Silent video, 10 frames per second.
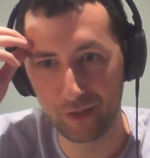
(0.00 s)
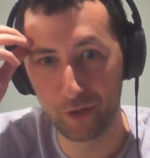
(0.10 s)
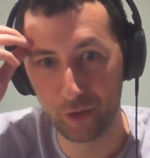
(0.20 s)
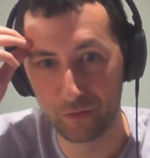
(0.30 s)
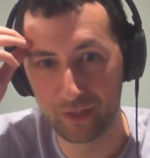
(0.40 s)

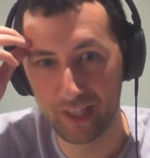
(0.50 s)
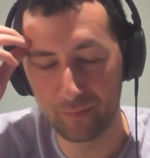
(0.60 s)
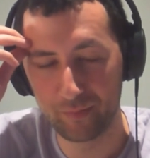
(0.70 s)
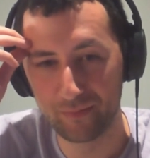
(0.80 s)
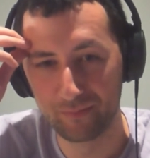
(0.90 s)

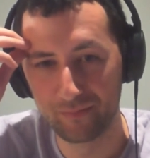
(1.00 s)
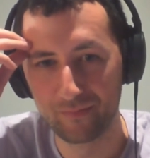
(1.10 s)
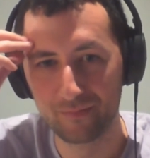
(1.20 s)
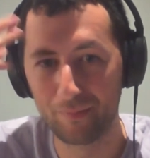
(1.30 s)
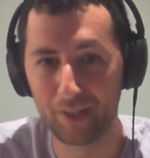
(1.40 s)
overtake me.
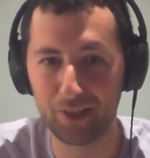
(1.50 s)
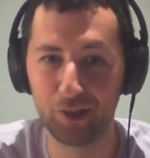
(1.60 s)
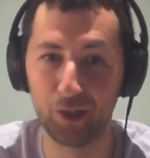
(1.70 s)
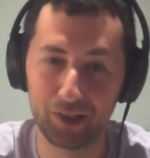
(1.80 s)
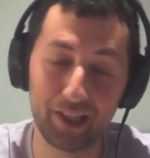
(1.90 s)
But,
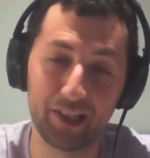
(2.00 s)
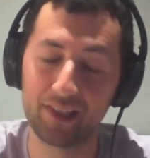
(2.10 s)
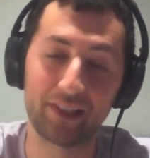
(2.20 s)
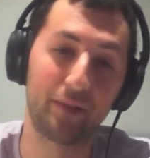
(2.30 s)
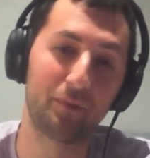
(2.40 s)
then
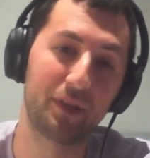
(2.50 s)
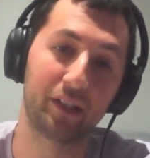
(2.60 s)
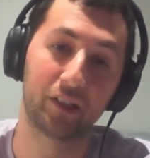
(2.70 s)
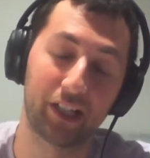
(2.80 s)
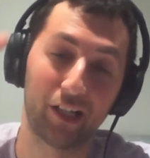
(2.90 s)
it's the same
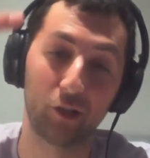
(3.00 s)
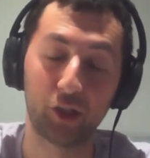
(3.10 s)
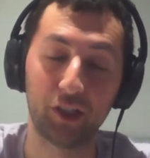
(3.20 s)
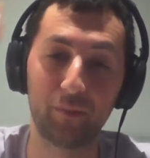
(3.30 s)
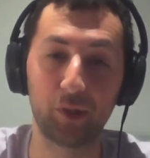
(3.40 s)
thing. Like, I
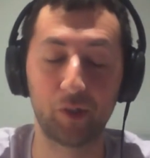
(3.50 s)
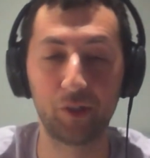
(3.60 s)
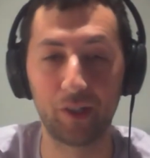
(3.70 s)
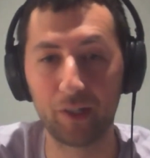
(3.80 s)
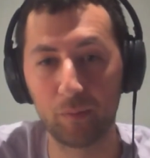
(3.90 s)
look in the
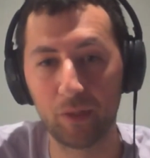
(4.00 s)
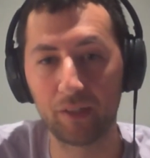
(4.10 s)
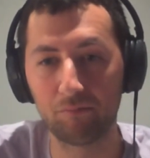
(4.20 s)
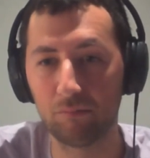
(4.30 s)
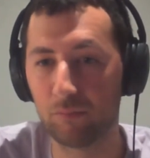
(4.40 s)
mirror and I'm
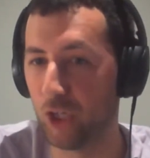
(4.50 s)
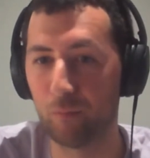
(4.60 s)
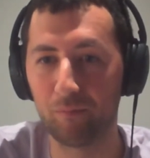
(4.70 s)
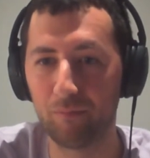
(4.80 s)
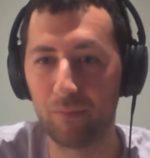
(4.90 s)
like,
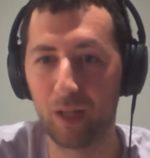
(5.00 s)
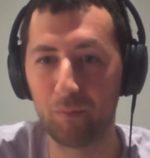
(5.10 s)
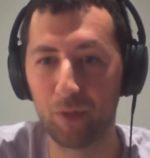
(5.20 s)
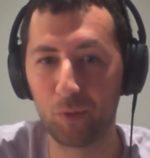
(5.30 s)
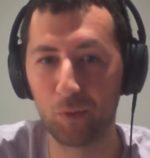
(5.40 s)
nope,
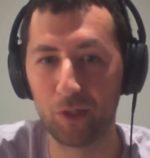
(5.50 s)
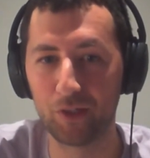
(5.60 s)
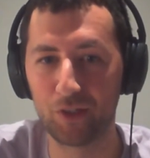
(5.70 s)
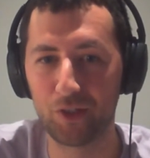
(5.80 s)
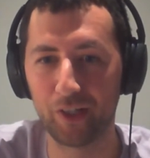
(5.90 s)
I'm number
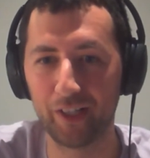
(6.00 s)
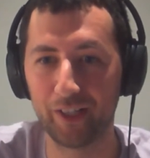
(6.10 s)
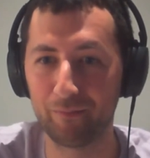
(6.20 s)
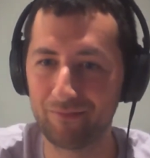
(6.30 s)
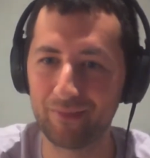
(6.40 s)
1 in
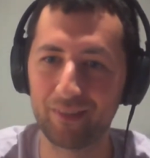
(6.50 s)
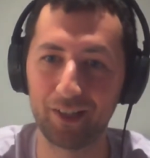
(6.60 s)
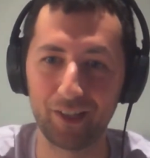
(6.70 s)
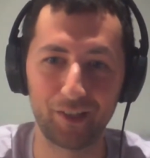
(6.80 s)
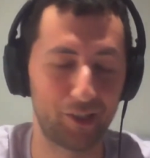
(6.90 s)
Australia.
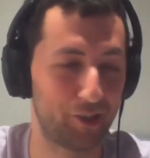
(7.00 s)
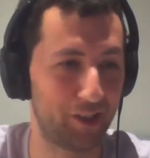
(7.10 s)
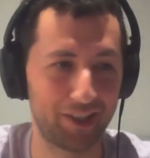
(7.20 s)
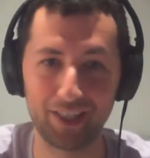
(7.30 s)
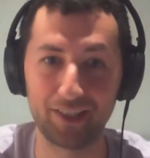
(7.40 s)
And then,
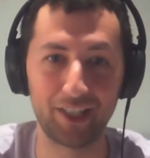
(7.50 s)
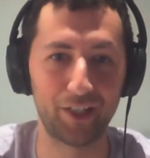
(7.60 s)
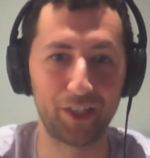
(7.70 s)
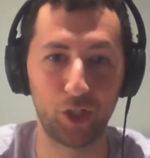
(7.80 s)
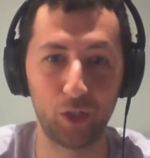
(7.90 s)
I sit
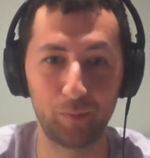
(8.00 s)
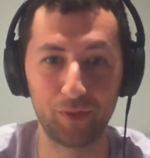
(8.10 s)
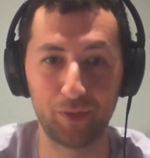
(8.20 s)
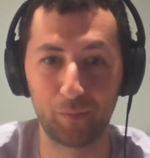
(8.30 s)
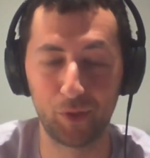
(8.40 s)
down and I
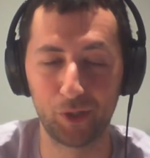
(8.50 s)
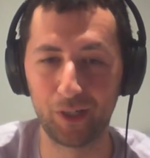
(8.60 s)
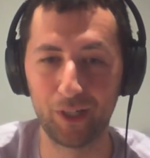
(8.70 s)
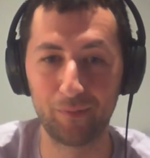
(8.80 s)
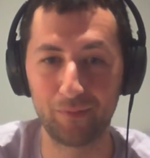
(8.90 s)
open the
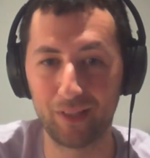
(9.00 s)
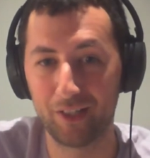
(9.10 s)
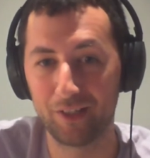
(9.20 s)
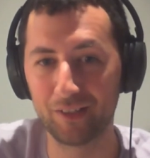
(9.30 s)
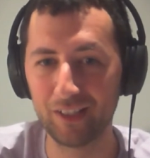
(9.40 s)
program
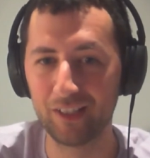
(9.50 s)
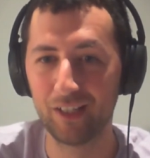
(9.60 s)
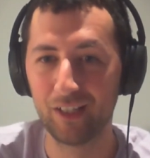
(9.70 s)
and